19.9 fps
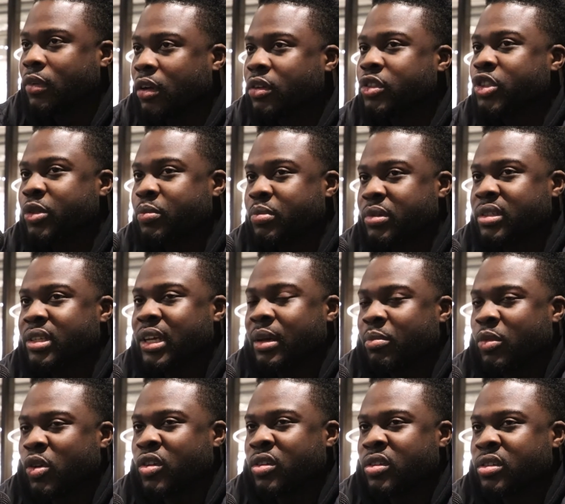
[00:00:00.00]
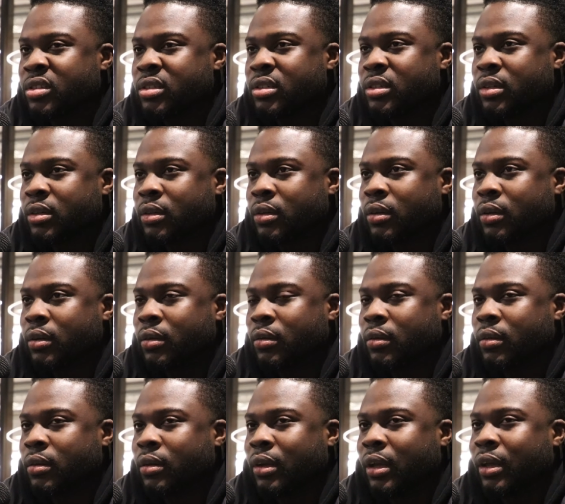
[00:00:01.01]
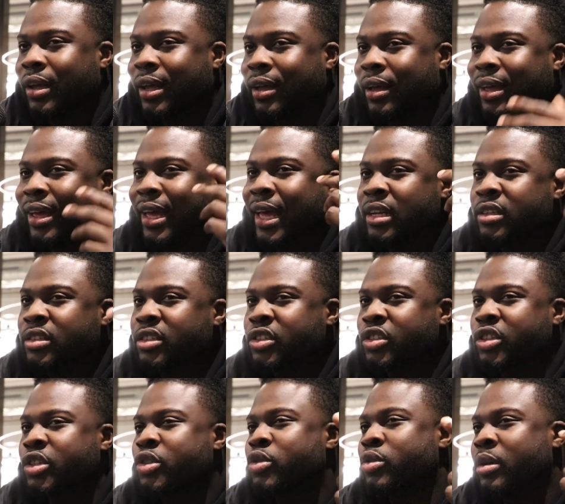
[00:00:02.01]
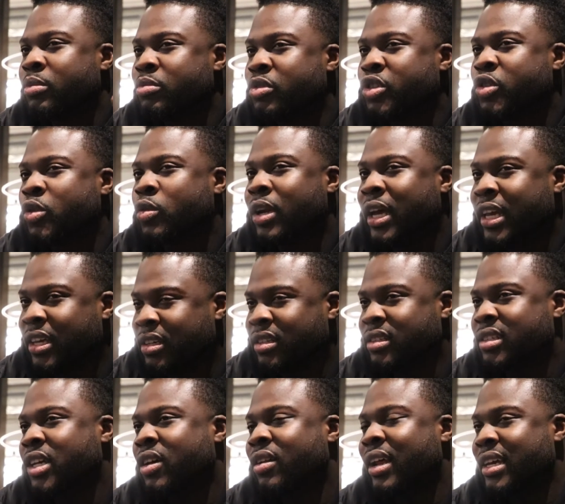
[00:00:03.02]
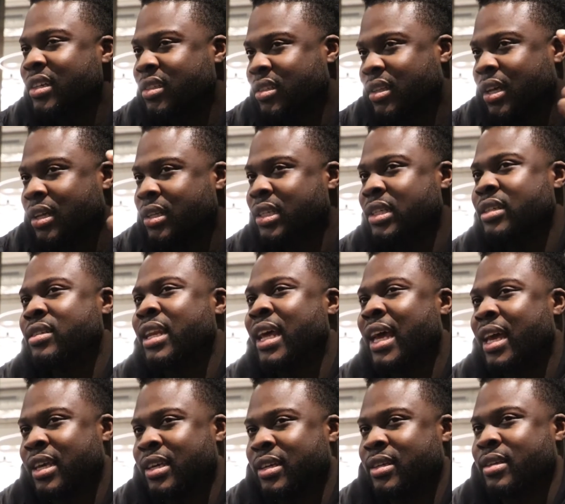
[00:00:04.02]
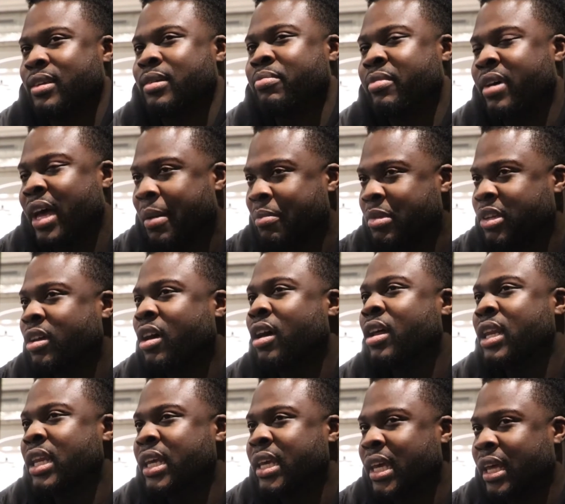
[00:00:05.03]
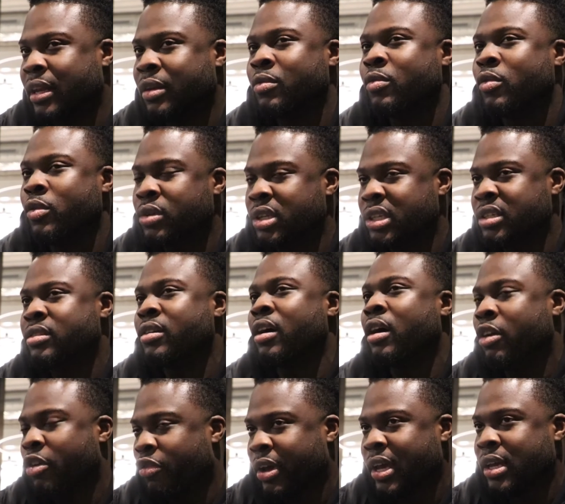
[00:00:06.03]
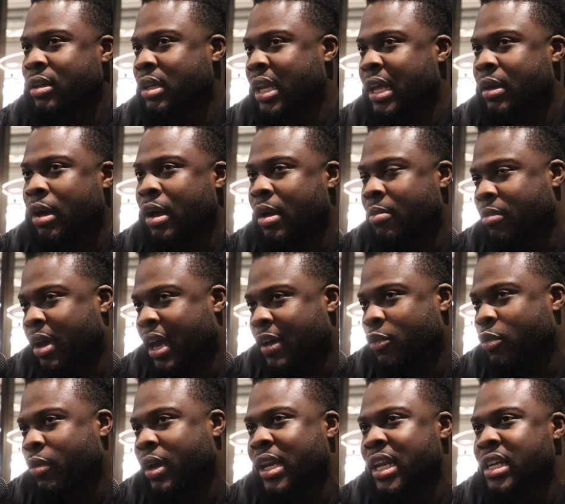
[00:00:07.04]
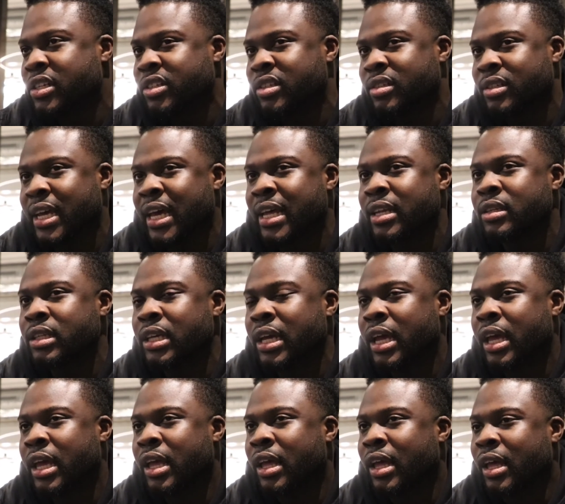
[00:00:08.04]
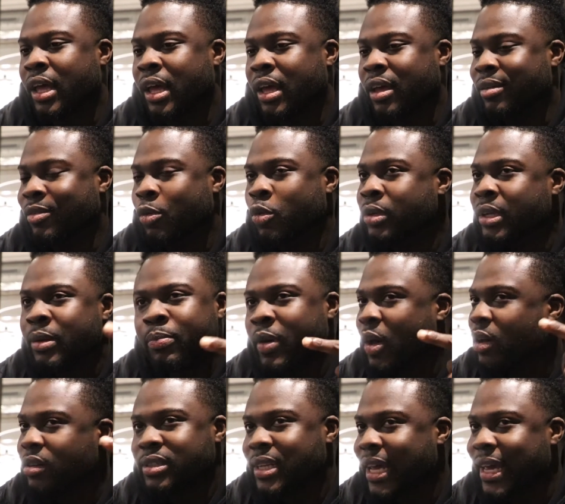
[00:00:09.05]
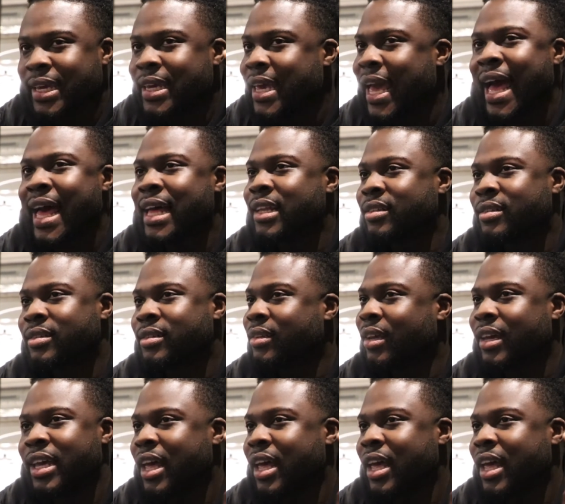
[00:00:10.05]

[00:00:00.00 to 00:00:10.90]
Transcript: 100%, because Anthony Joshua, I'm sure, like, you can tell that he studies like Muhammad Ali and all these great heavyweight legends, and all the belts that he has